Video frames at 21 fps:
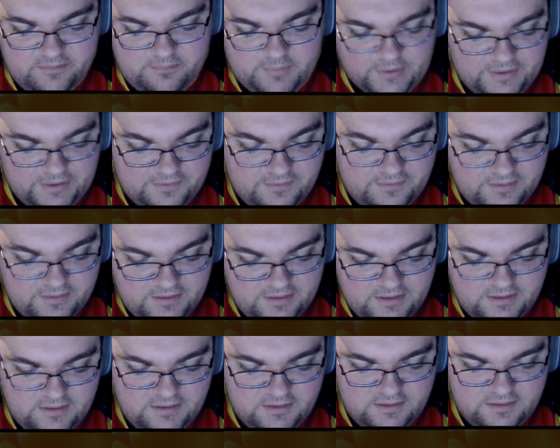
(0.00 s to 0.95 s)
but
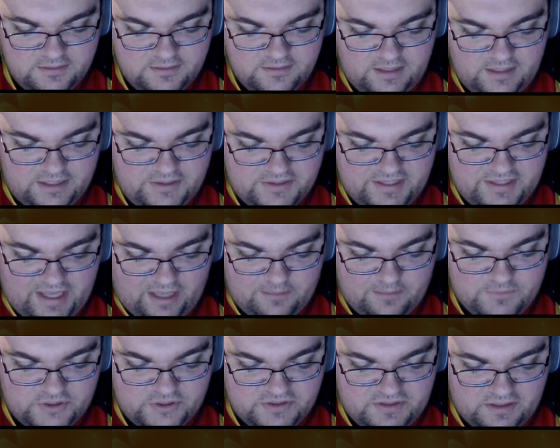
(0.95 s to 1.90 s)
I just had
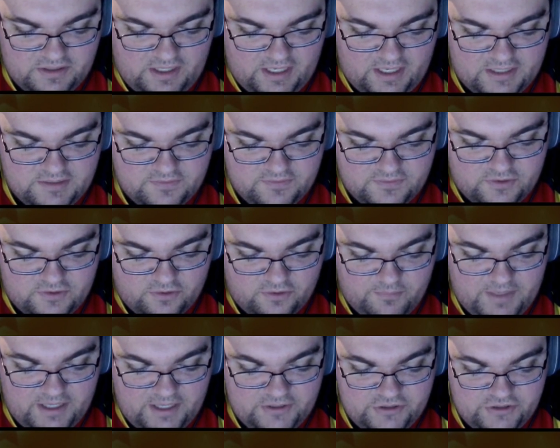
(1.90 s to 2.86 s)
them just in case of certain
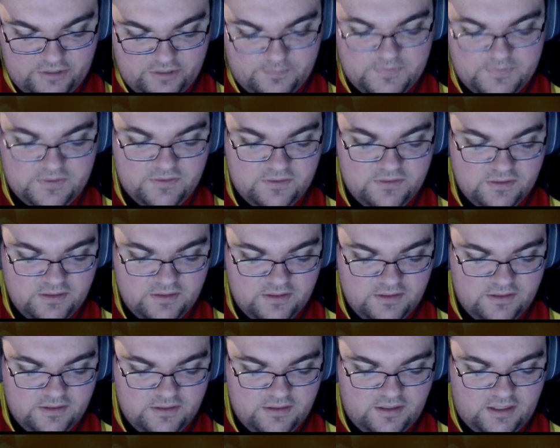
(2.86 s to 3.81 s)
matchups.
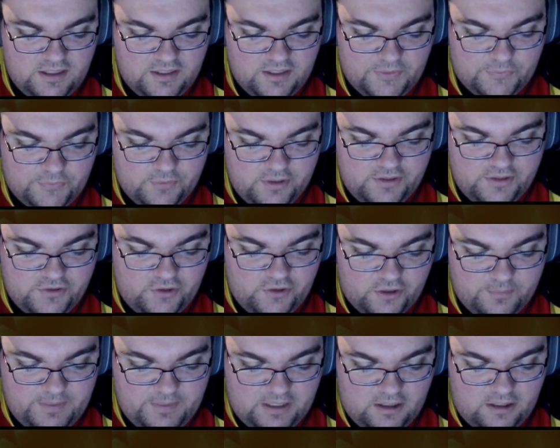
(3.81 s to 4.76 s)
3
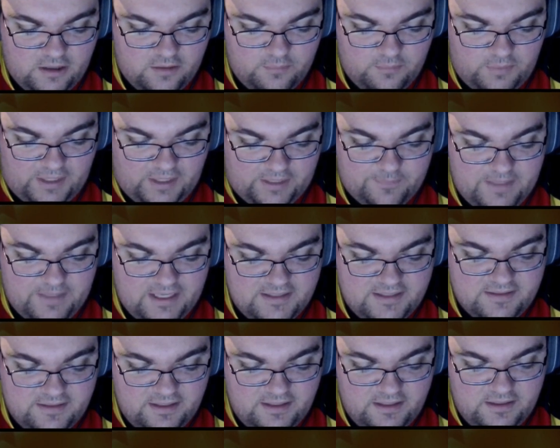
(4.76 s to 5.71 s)
Dark Power Black
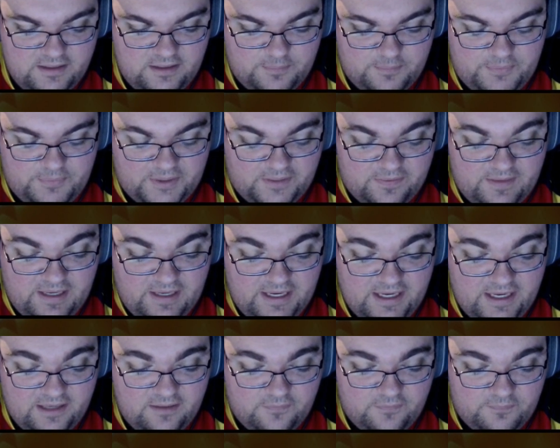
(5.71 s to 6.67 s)
Massin. I played
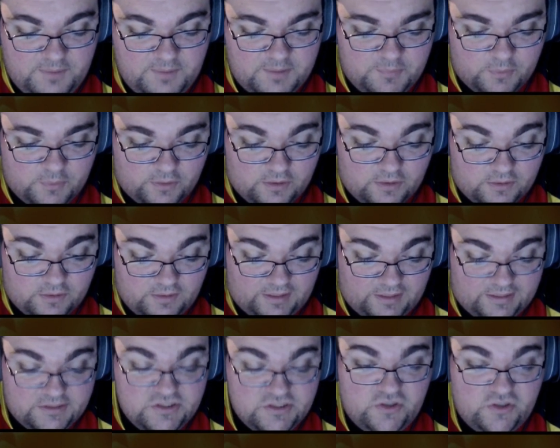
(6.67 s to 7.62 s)
that if people were
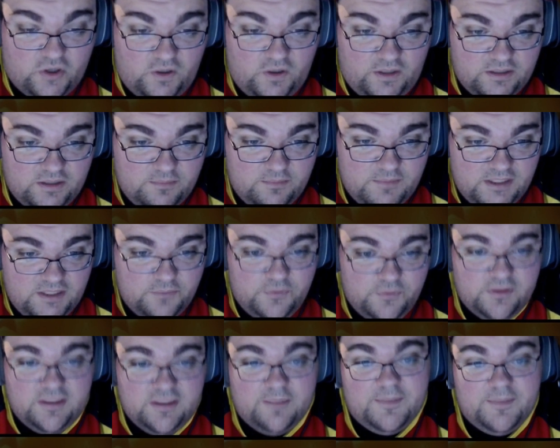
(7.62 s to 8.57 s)
like stalling me,
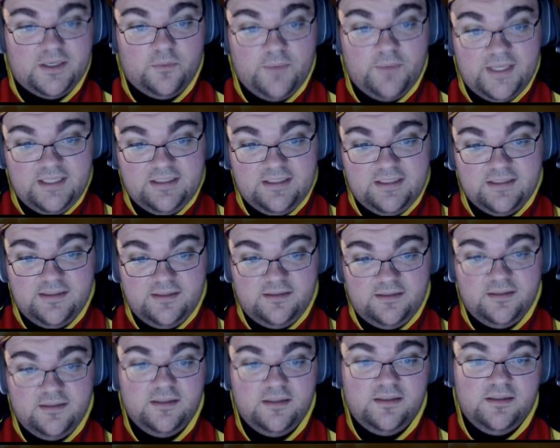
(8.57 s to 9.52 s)
wouldn't let me awaken,
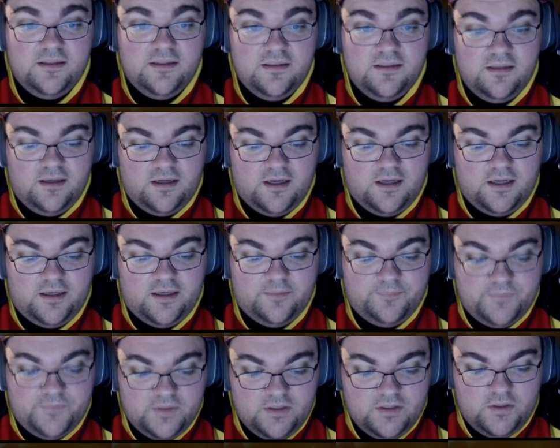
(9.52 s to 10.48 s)

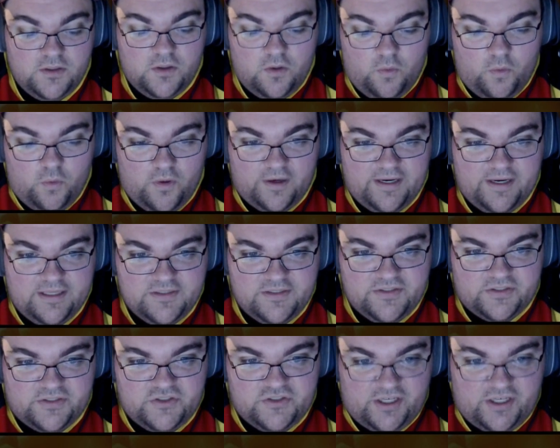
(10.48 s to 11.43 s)
or against
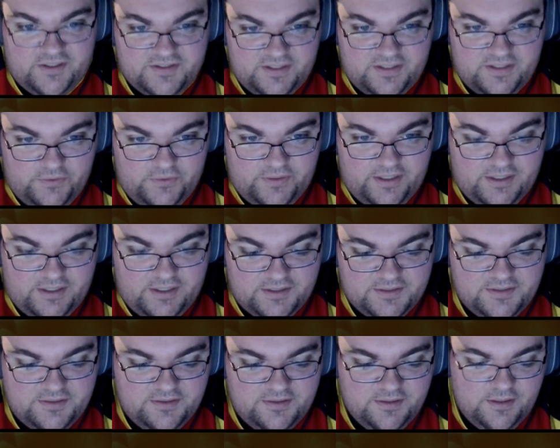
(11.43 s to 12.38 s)
like Chain Zeno
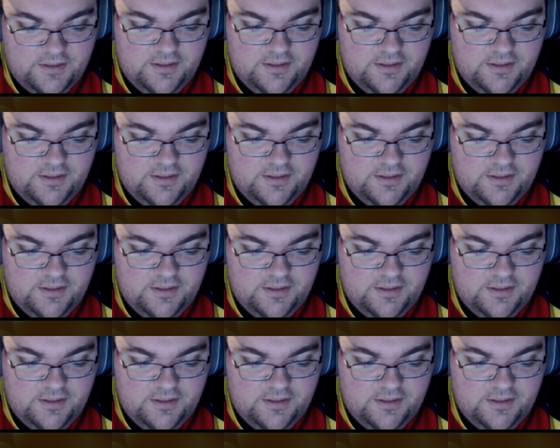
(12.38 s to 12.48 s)
decks.